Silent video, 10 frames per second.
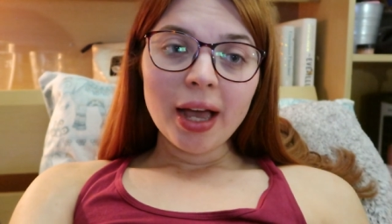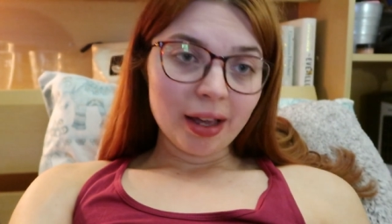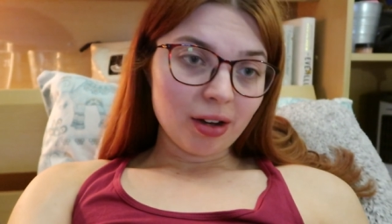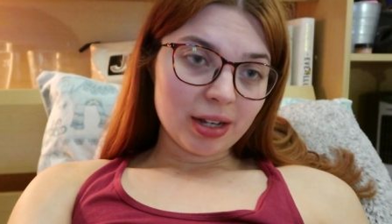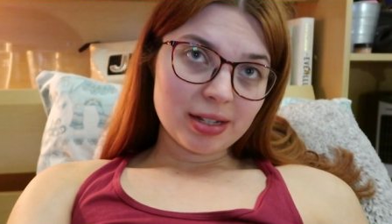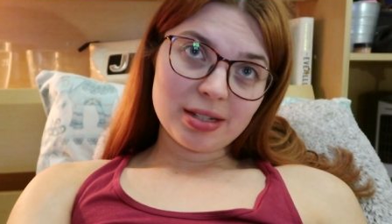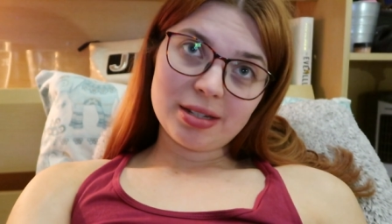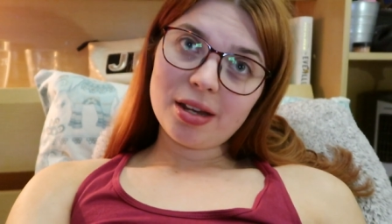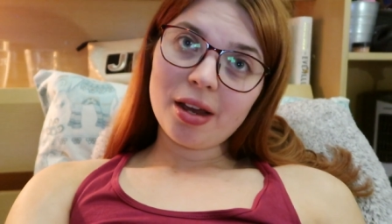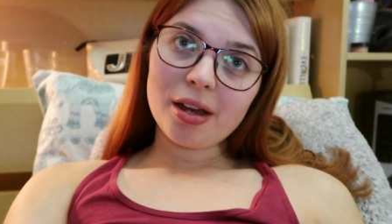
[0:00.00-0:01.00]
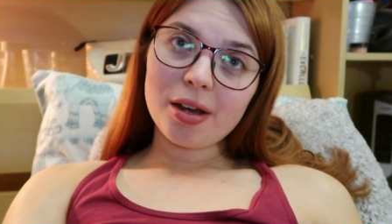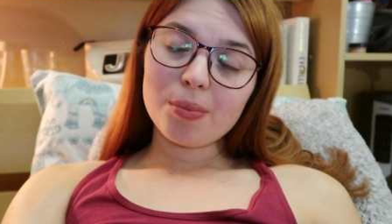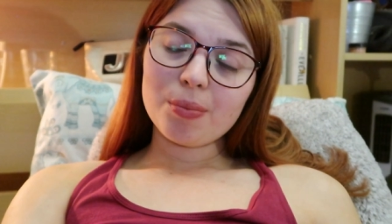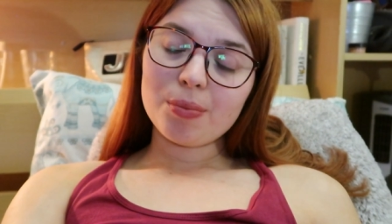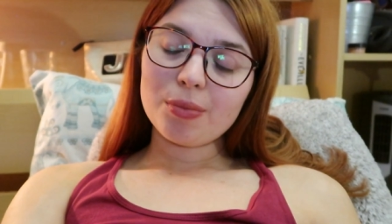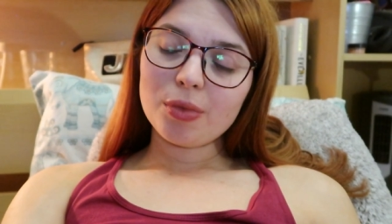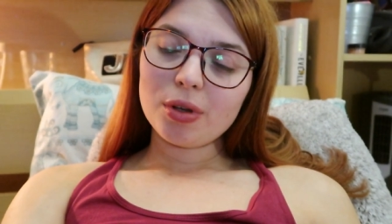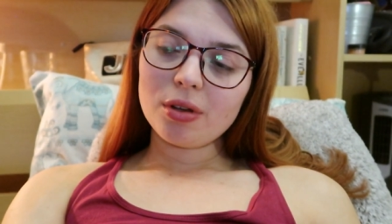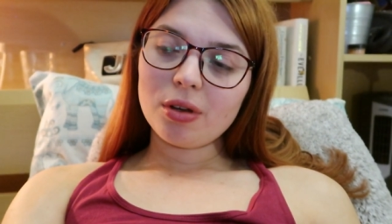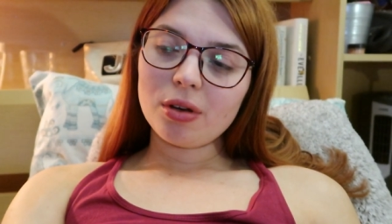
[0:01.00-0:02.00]
Hey guys, I'm
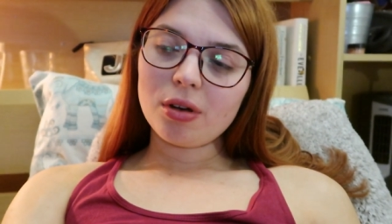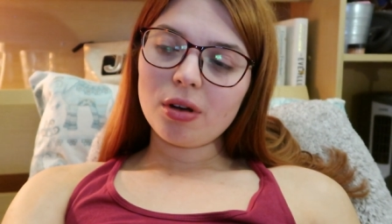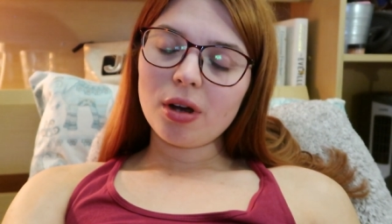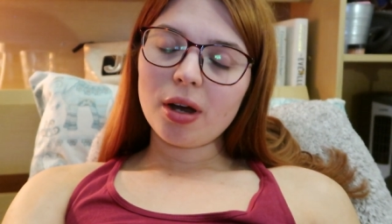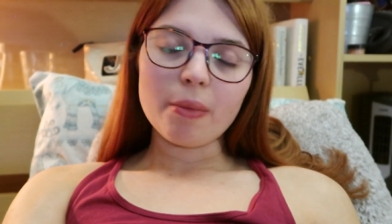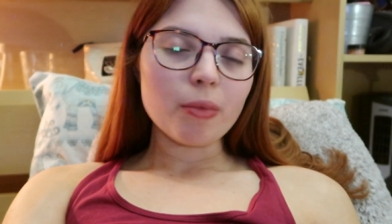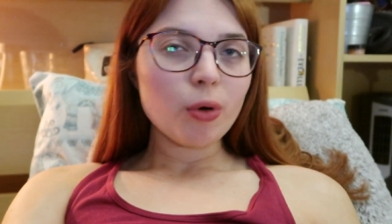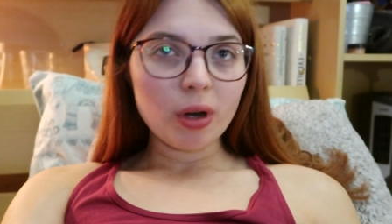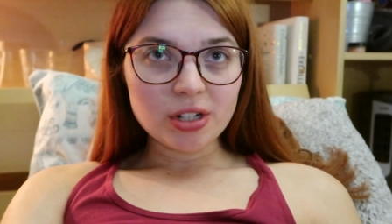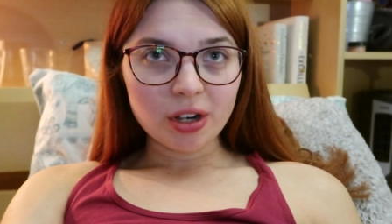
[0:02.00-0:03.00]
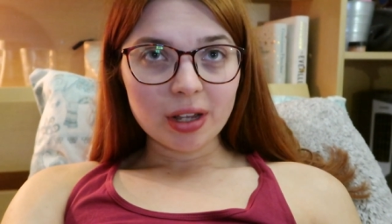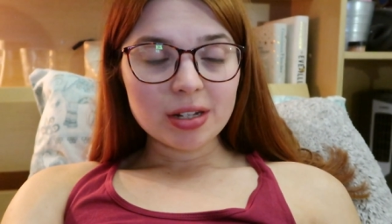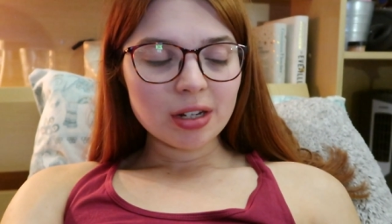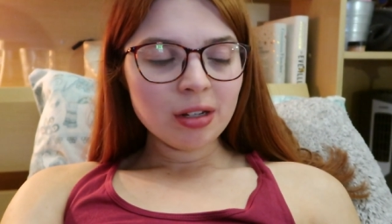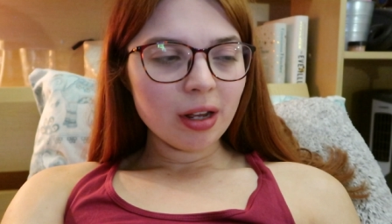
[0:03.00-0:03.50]
quite tired.